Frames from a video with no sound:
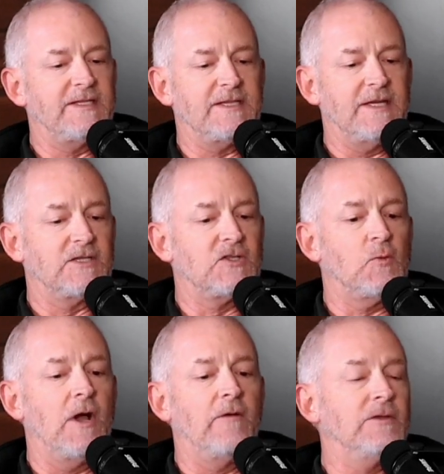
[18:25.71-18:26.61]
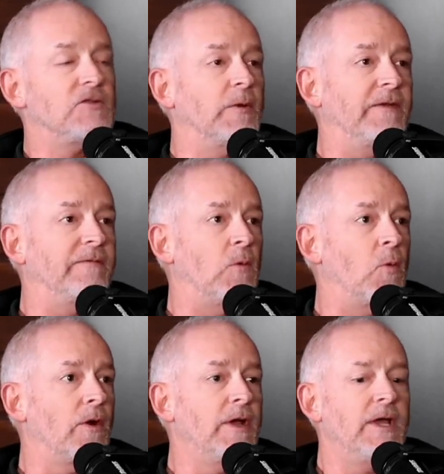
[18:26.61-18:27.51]
6, 12, and
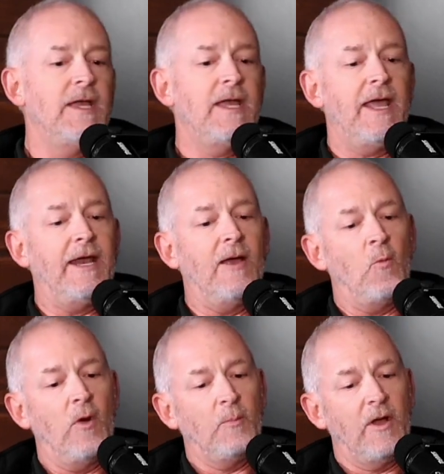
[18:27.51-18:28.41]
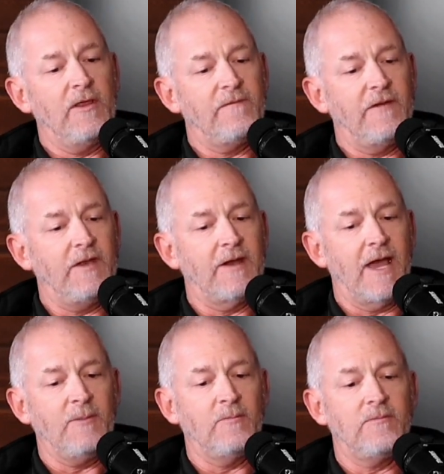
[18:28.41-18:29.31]
24, and at 1 month,
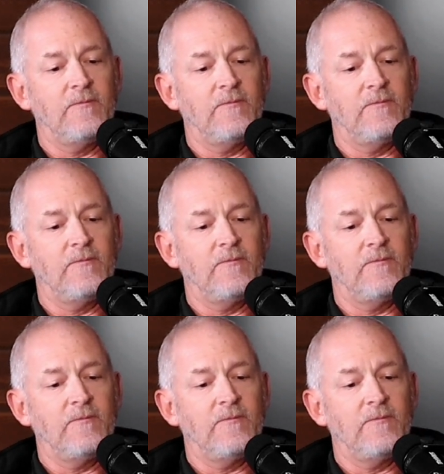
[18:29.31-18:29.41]
59%